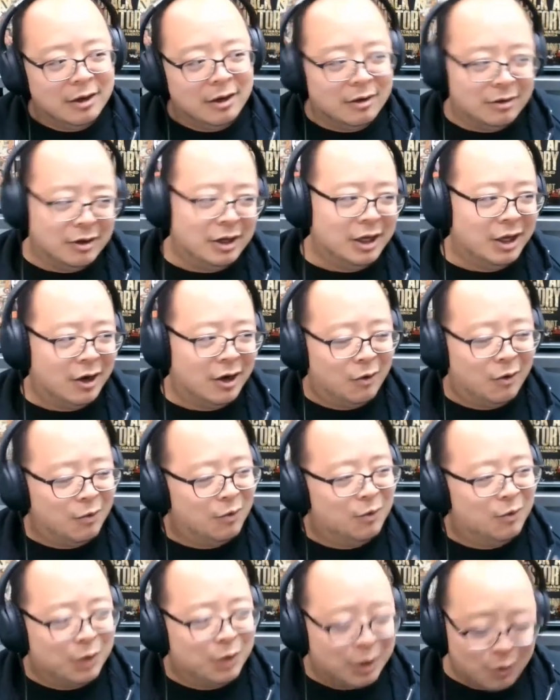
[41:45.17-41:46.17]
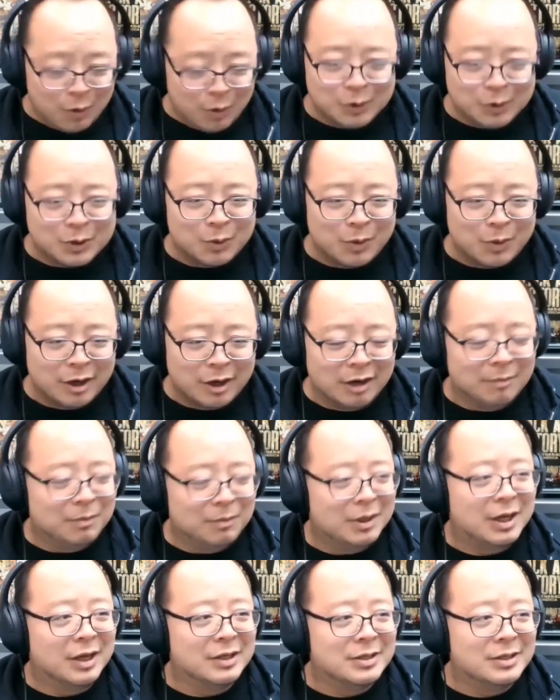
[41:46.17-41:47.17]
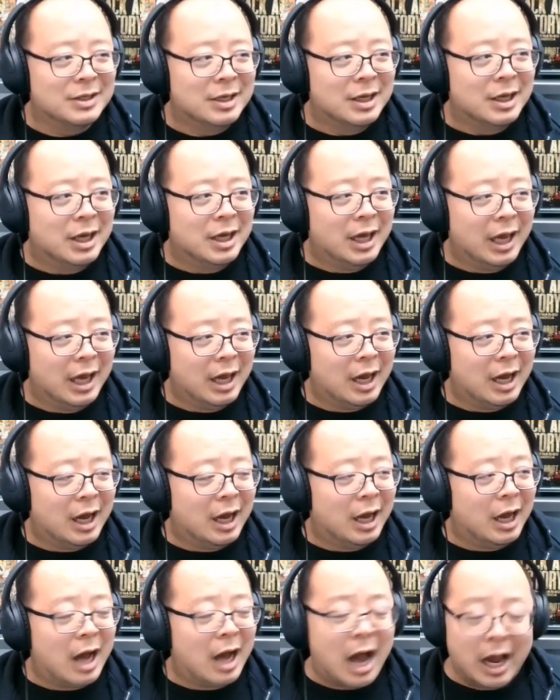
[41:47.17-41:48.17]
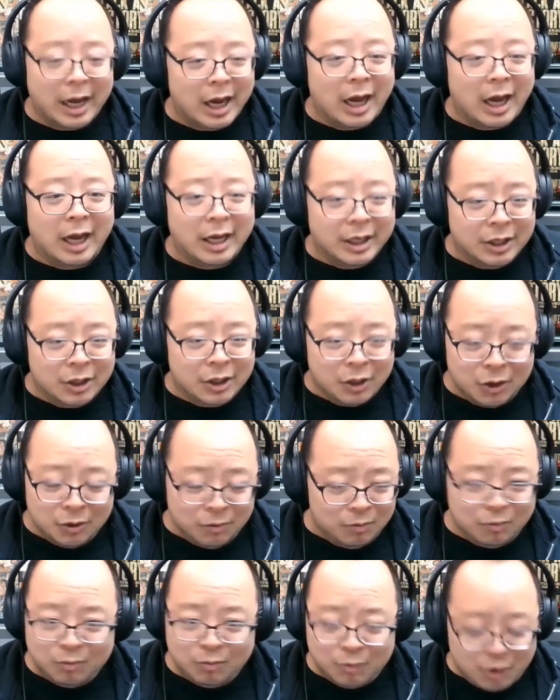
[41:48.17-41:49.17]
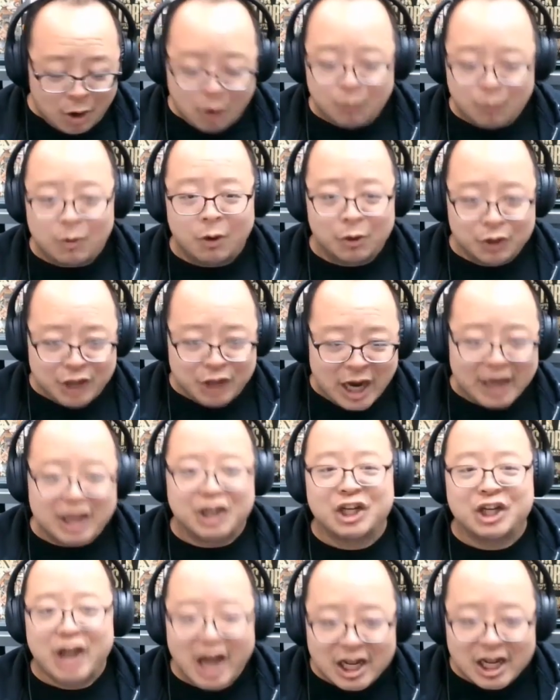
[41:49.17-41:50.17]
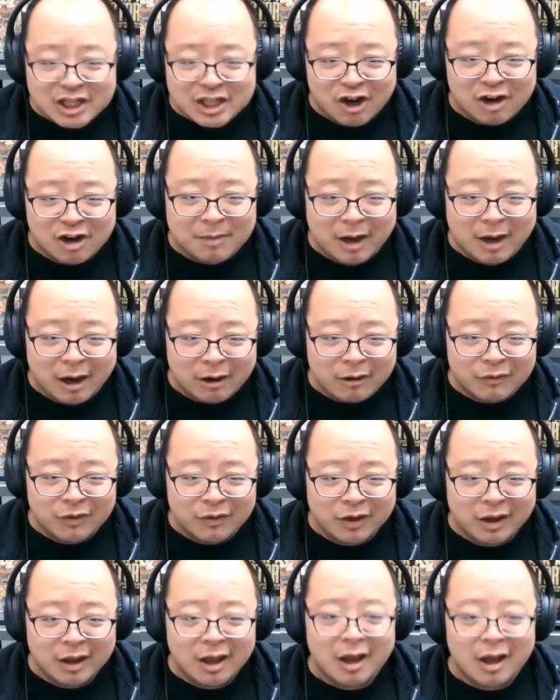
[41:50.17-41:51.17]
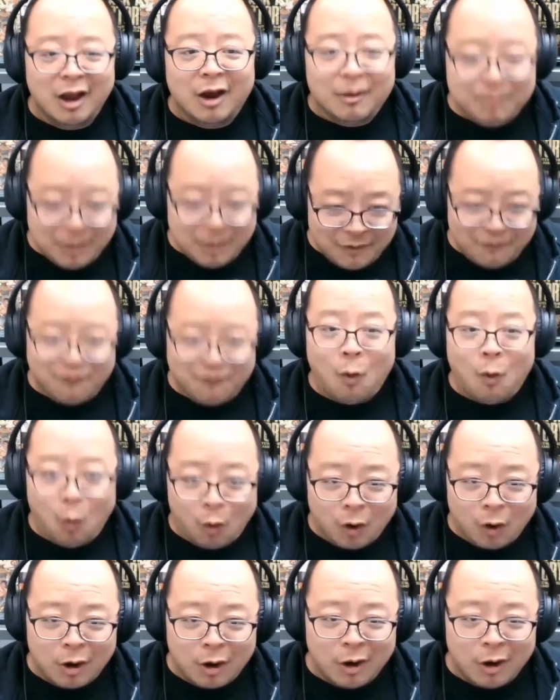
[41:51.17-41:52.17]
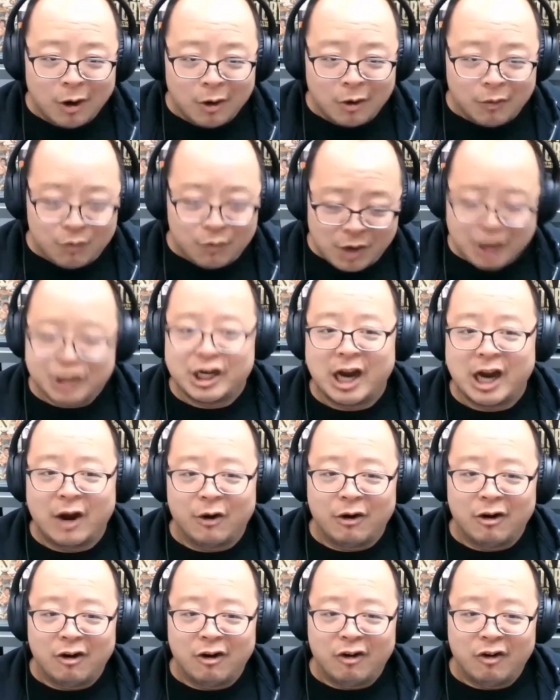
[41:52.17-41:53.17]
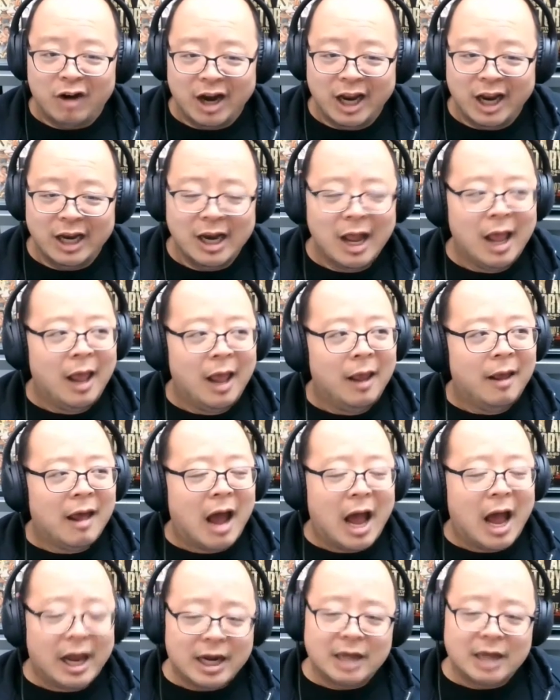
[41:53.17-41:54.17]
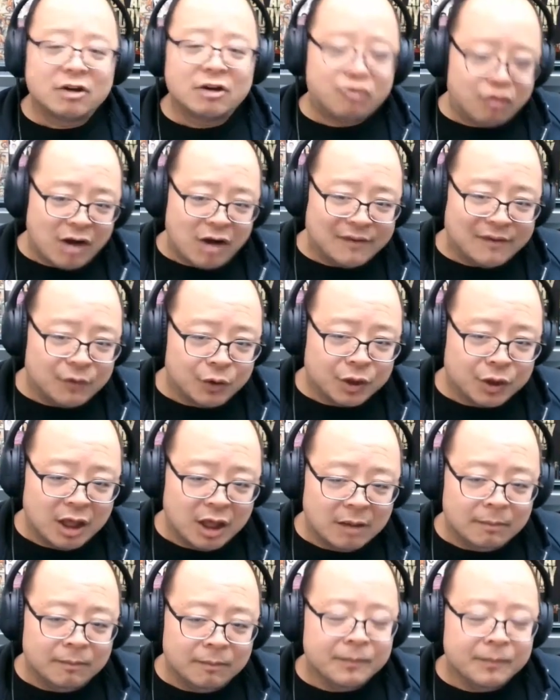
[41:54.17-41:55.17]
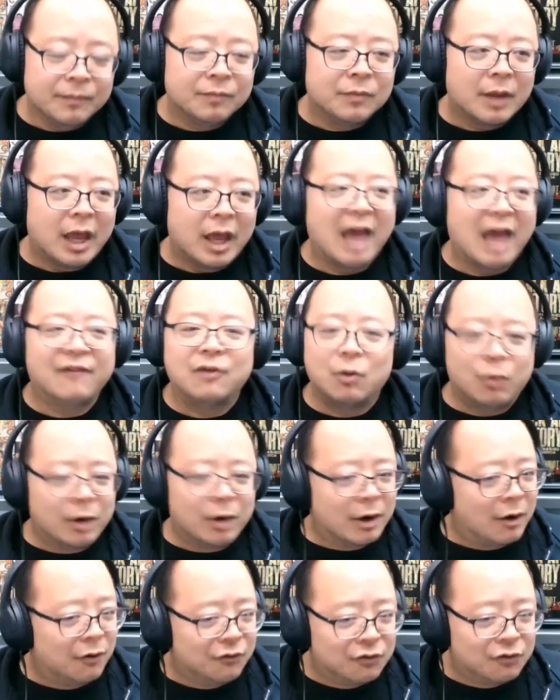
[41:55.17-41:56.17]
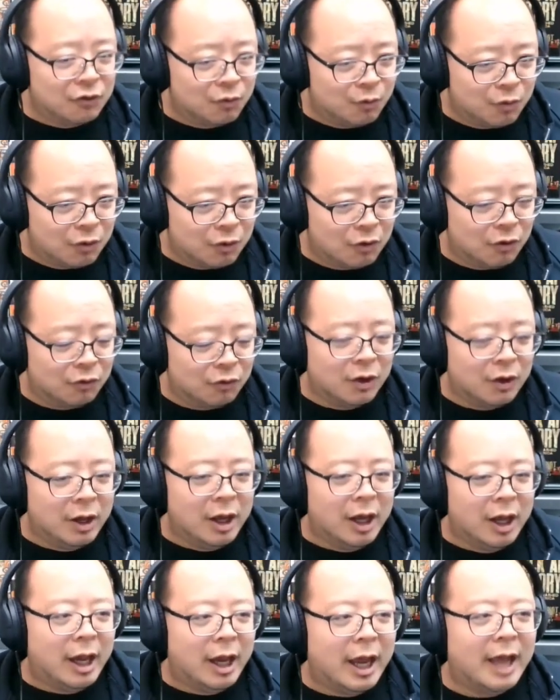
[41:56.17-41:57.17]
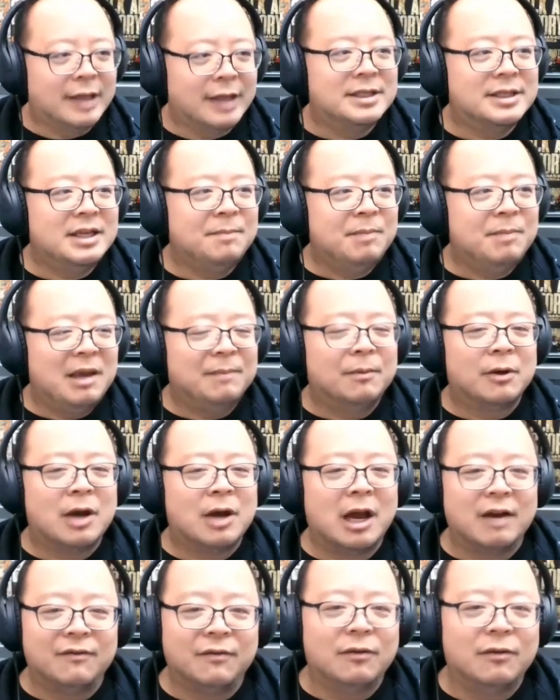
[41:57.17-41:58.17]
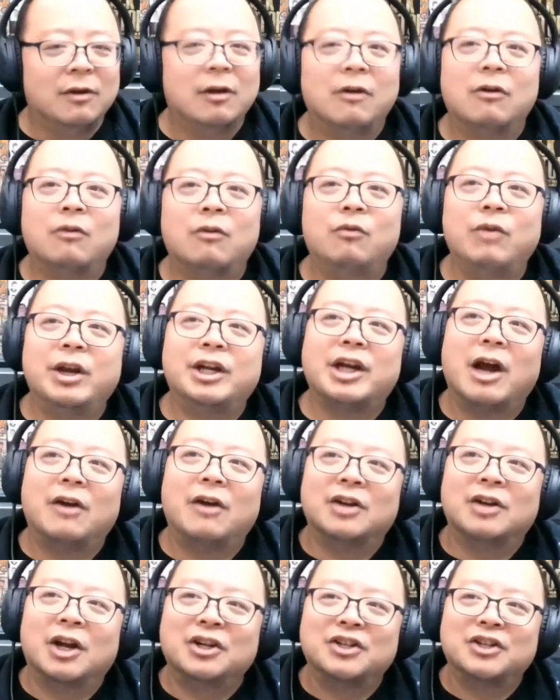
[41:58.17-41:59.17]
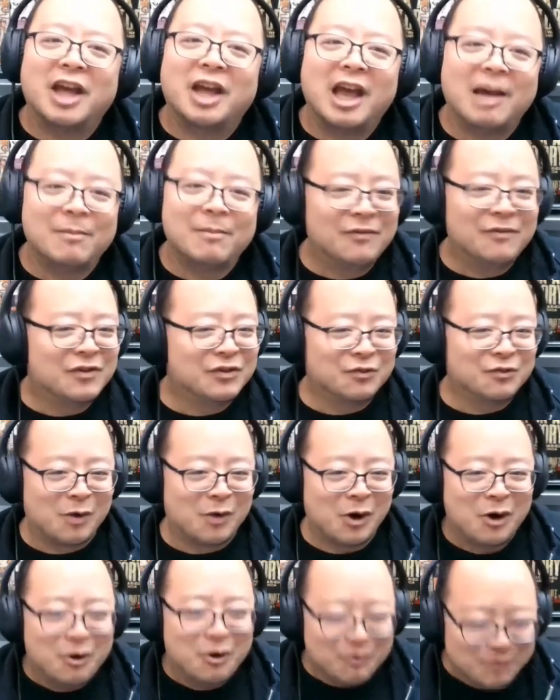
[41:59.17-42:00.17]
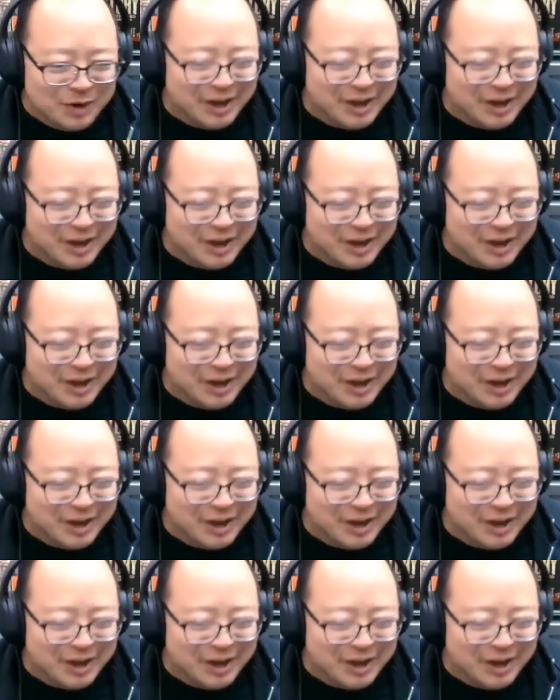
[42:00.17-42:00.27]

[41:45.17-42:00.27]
with quotes around it, because I co-wrote Jackie Chan's autobiography before Rush Hour, right? I got to travel with him everywhere else in the world and see people kind of reach out and touch the hem of his robe,